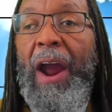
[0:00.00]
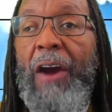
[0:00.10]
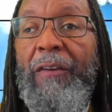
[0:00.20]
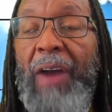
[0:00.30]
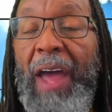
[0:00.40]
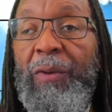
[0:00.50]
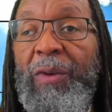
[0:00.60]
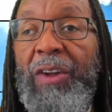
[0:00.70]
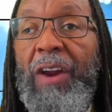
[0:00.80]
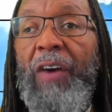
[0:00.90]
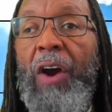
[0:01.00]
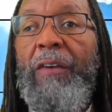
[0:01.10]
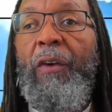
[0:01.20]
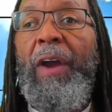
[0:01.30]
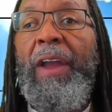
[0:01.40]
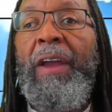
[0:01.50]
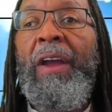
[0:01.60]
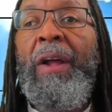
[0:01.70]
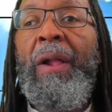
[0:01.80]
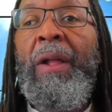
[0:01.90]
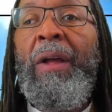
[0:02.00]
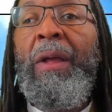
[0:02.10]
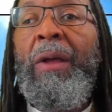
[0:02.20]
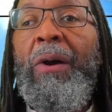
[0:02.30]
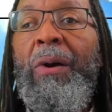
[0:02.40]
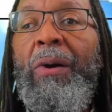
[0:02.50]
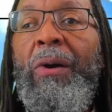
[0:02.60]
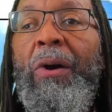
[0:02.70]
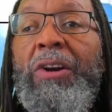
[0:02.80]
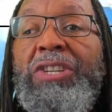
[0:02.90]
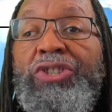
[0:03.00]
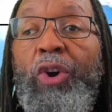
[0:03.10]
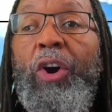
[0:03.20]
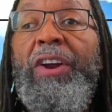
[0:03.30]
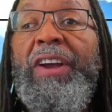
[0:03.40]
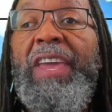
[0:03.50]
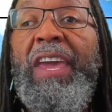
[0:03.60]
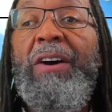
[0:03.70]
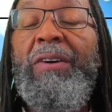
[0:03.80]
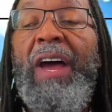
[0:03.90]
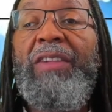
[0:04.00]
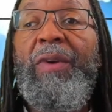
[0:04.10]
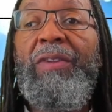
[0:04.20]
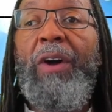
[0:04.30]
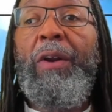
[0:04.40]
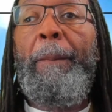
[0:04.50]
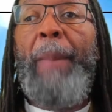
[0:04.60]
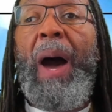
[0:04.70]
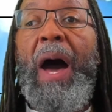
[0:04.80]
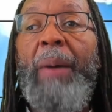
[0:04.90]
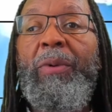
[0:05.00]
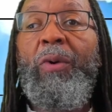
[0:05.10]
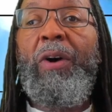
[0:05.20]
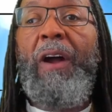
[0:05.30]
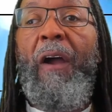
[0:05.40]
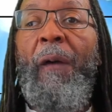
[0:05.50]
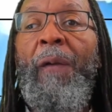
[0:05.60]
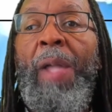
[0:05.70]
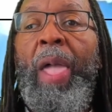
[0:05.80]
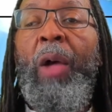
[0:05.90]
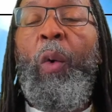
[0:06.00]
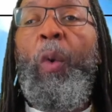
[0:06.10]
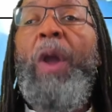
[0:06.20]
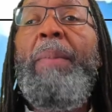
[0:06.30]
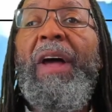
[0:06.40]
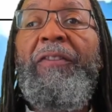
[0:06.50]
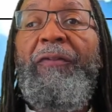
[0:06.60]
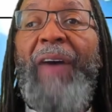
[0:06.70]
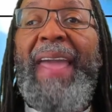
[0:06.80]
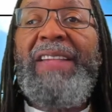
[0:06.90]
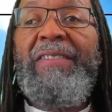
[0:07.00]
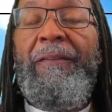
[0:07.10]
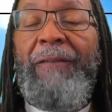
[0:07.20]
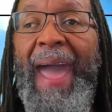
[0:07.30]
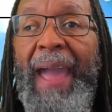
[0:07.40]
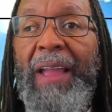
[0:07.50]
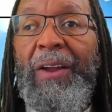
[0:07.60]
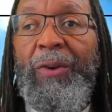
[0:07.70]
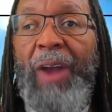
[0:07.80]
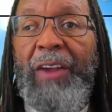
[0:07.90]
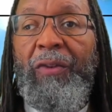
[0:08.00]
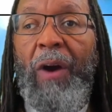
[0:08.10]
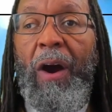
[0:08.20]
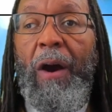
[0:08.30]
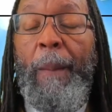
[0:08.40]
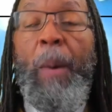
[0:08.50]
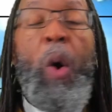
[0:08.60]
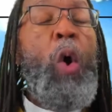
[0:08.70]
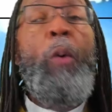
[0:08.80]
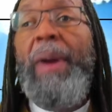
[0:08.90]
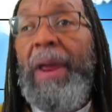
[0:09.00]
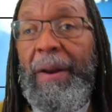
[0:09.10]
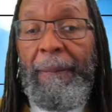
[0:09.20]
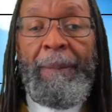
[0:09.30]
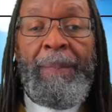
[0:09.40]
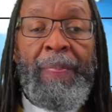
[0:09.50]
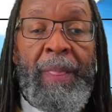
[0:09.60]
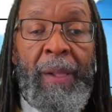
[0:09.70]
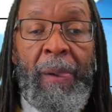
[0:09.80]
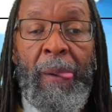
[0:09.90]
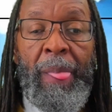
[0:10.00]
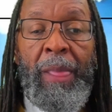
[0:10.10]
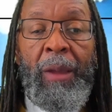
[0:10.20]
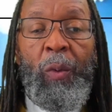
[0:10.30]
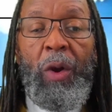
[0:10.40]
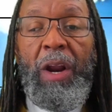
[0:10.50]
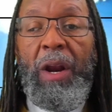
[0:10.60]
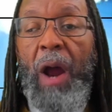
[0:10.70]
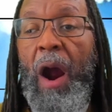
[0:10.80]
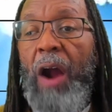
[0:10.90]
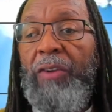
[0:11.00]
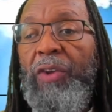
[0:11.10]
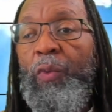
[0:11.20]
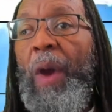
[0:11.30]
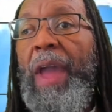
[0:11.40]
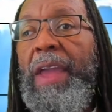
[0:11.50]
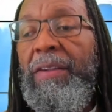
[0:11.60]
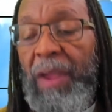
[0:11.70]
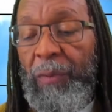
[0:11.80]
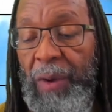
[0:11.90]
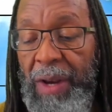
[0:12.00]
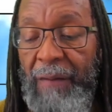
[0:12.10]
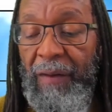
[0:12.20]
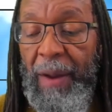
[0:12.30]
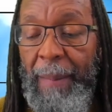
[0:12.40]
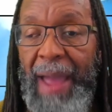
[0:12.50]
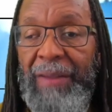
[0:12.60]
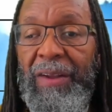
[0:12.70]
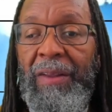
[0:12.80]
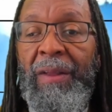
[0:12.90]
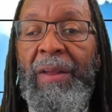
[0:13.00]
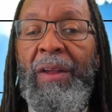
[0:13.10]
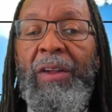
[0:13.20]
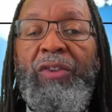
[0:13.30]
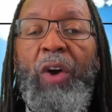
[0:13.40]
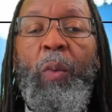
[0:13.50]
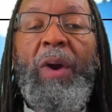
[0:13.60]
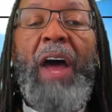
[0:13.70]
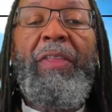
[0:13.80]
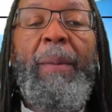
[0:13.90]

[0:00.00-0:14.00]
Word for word: earth as a result of an earthquake, or destroyed or killed as a result of bomb going off, we must face the fact of Yashar'al movement will enlarge in ways that we never imagined. So what are the